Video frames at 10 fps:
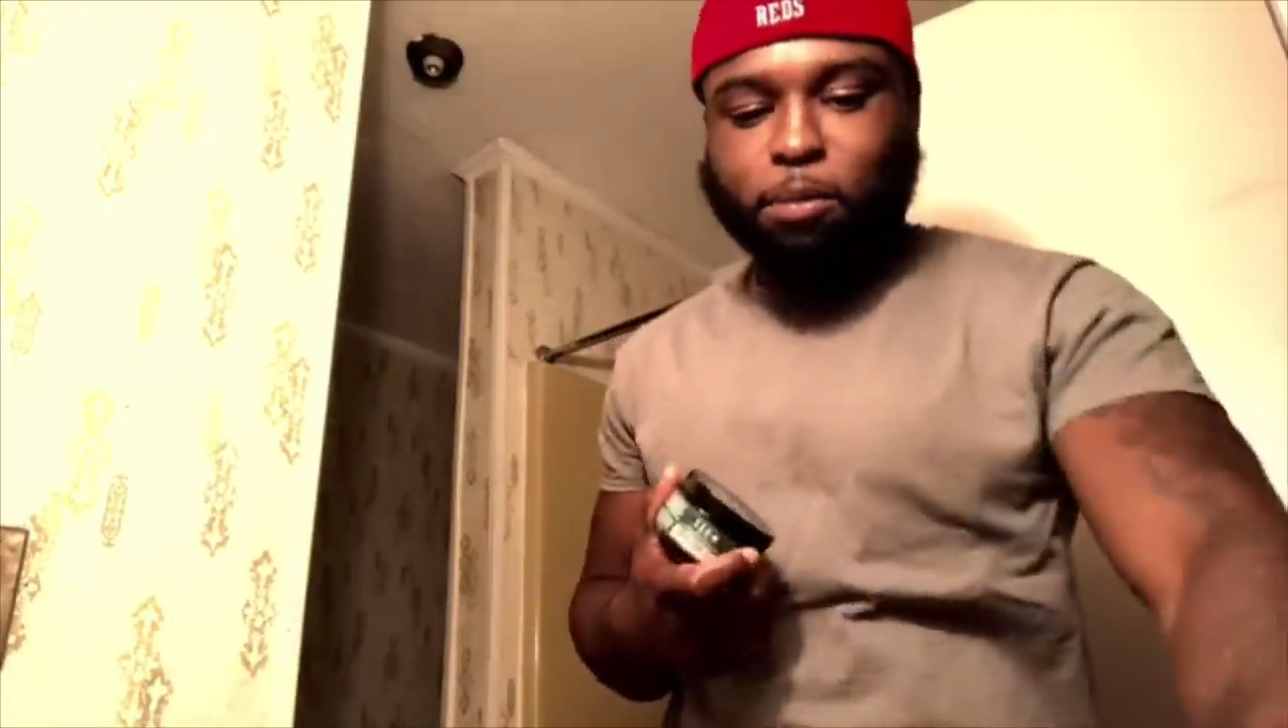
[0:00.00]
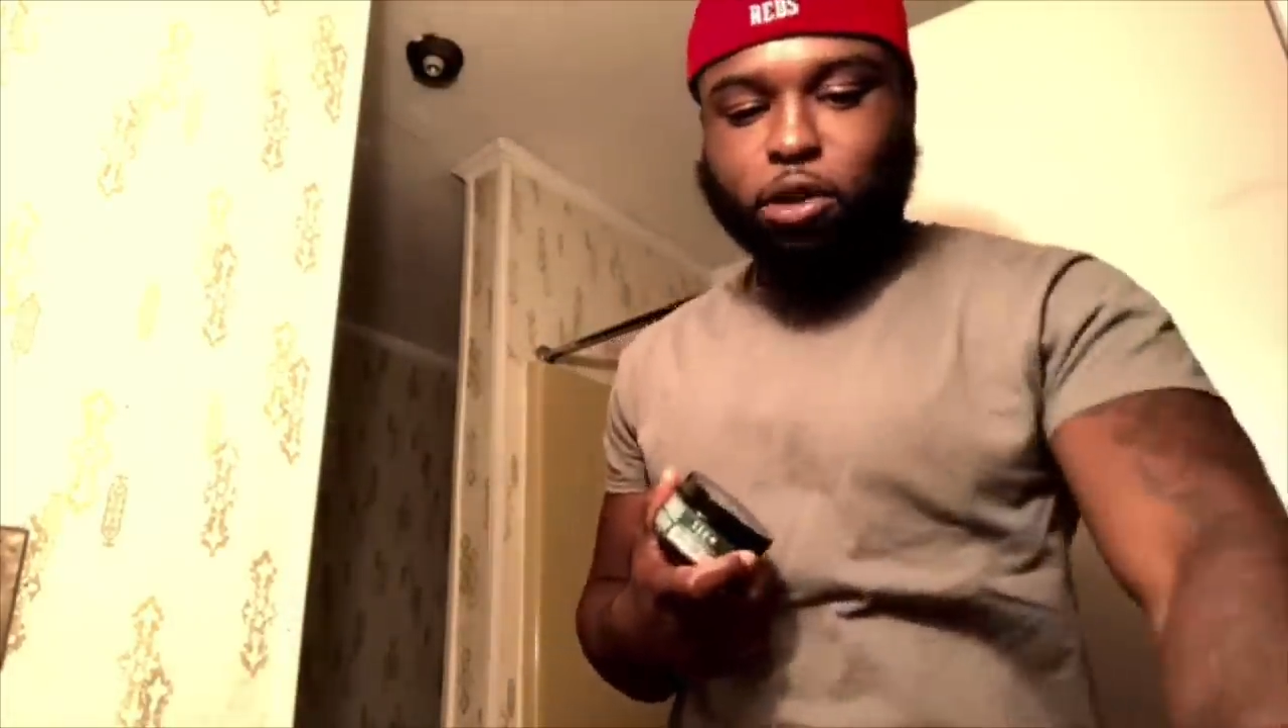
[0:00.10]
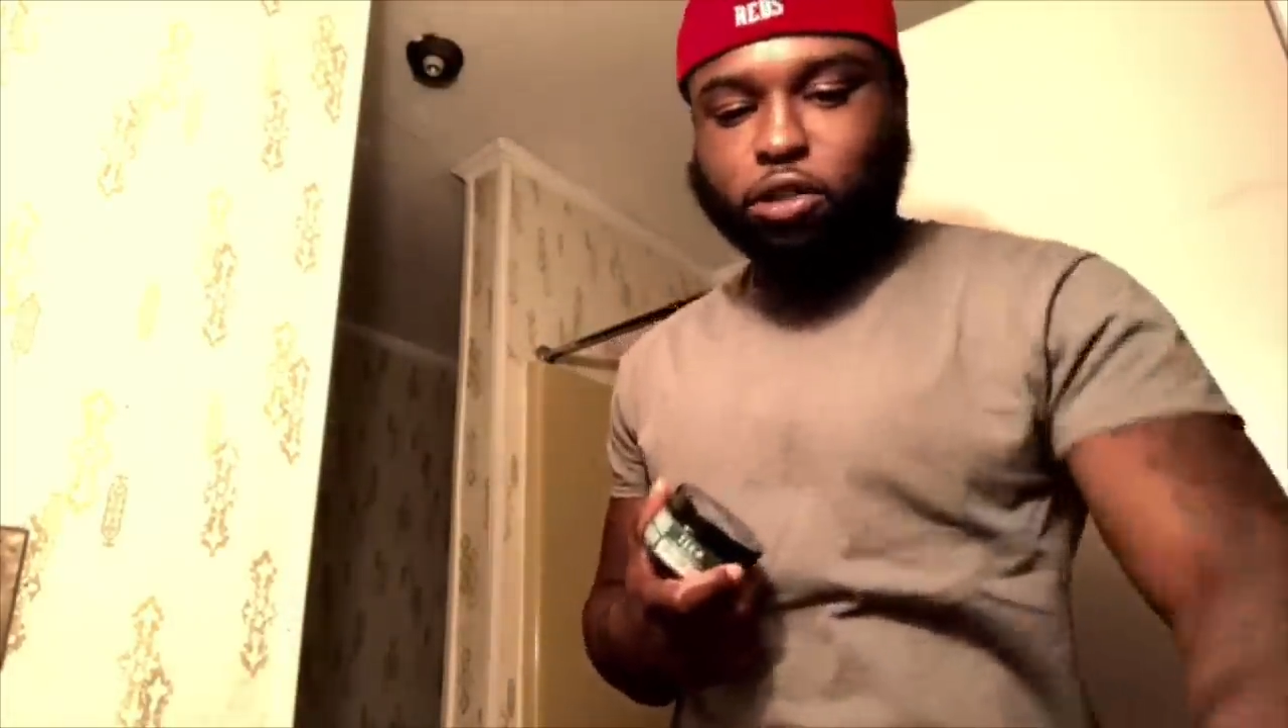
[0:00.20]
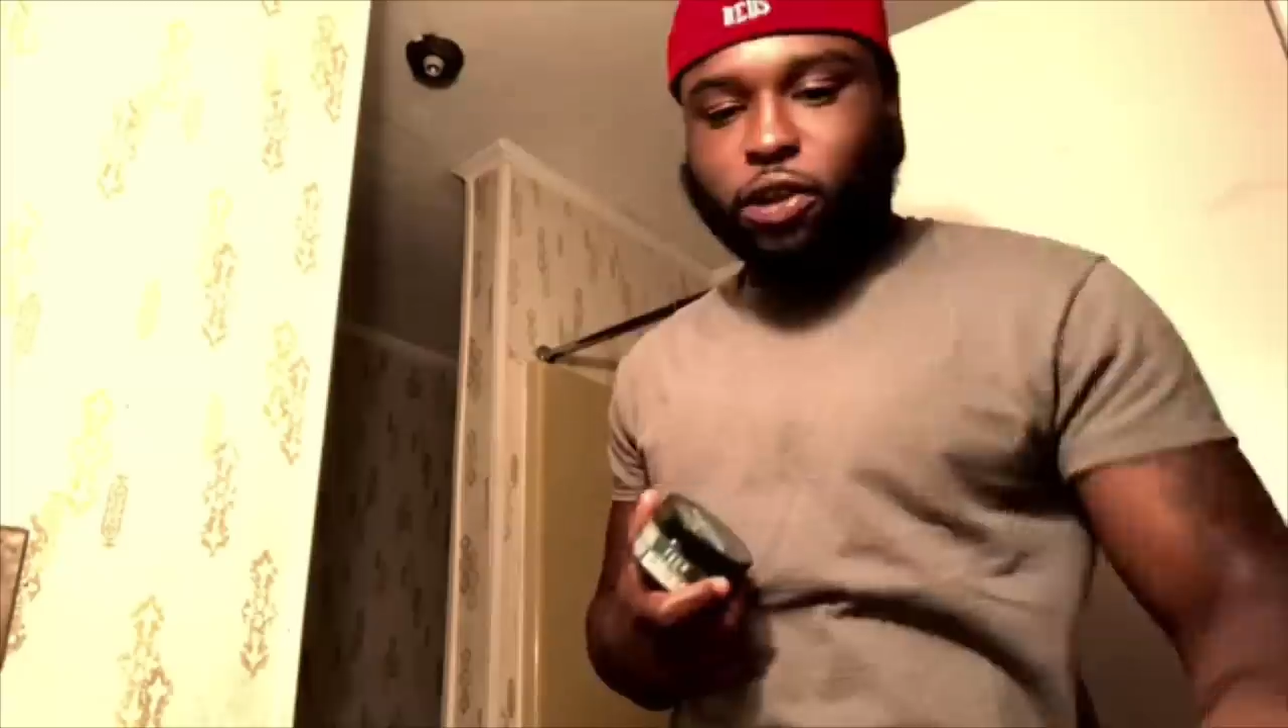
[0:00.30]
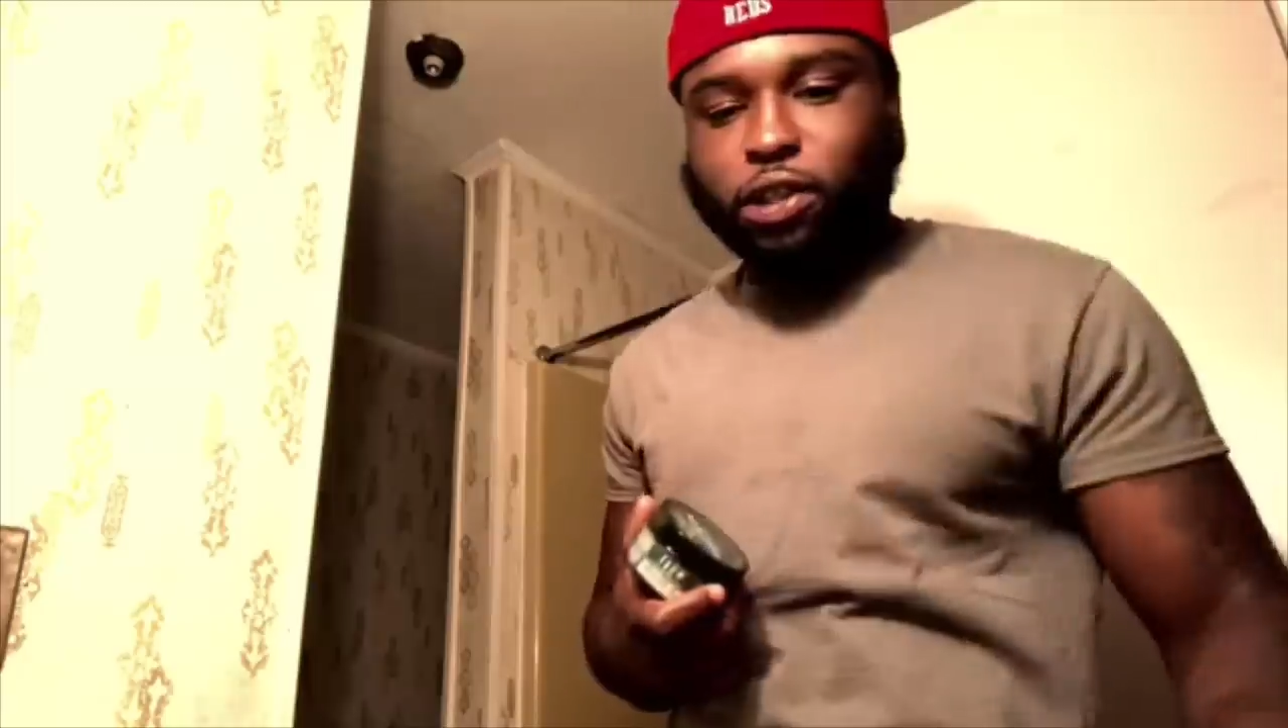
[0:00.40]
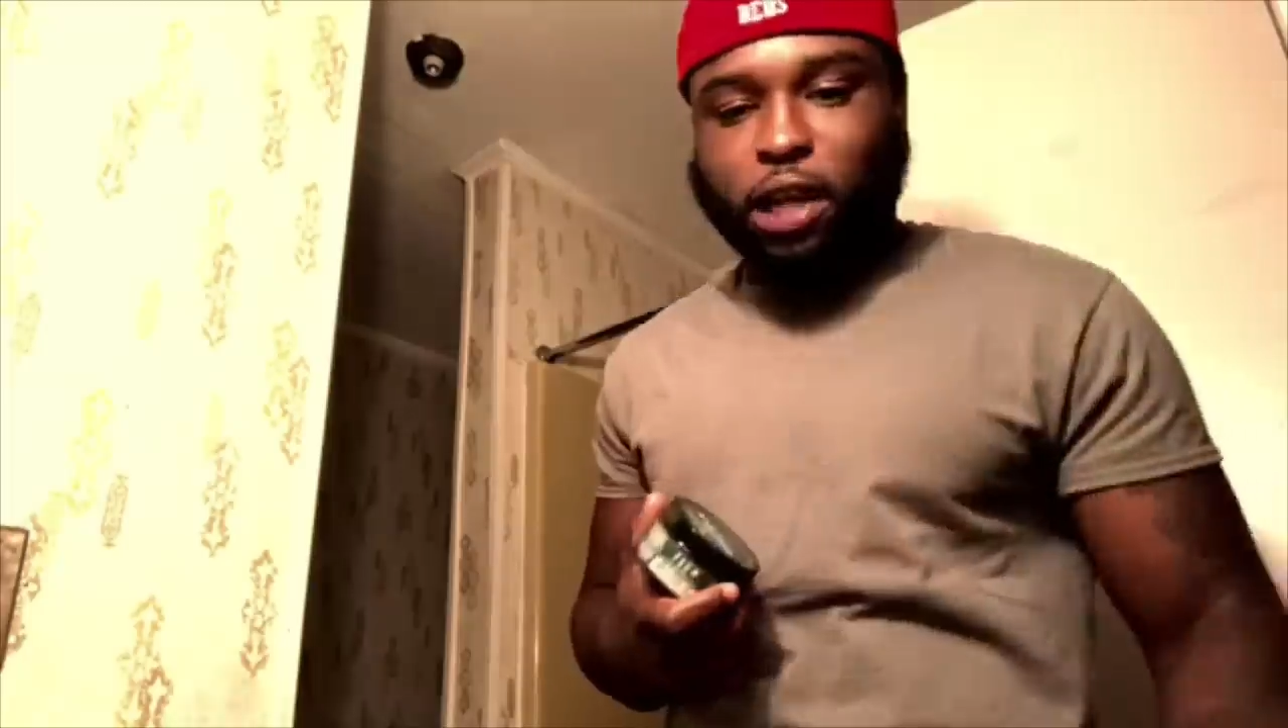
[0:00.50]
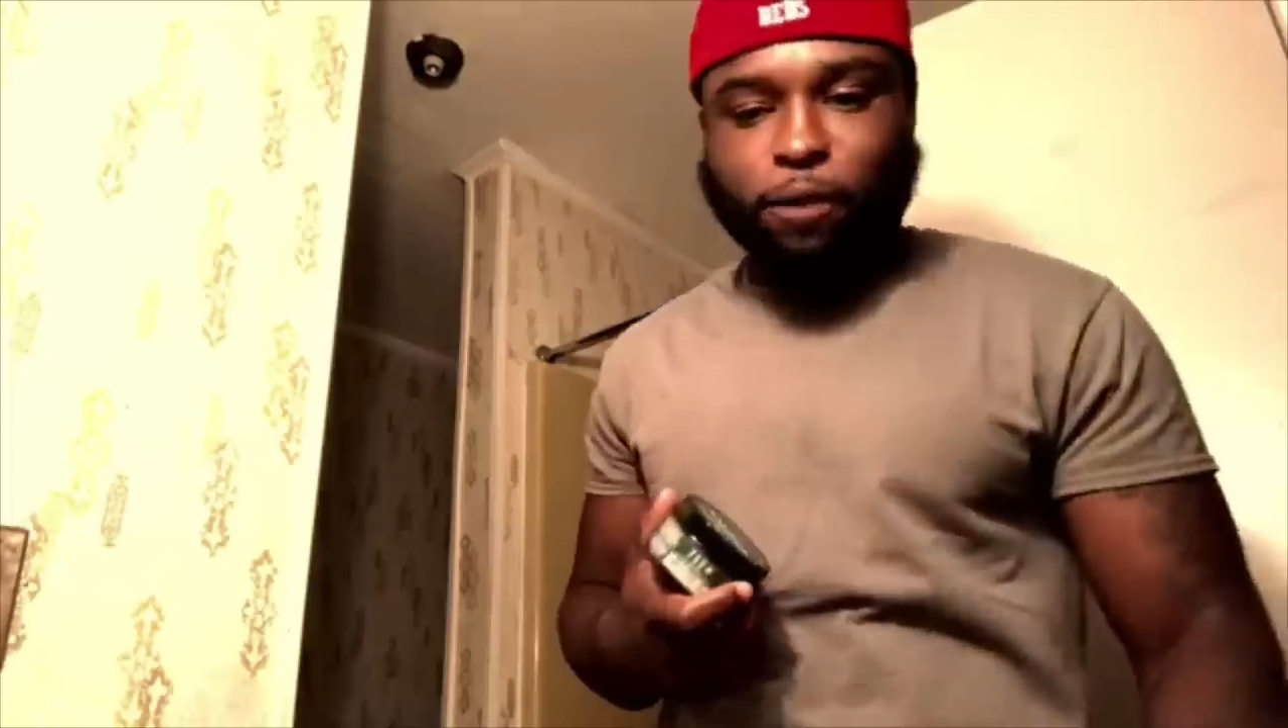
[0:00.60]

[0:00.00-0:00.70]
moisturizer.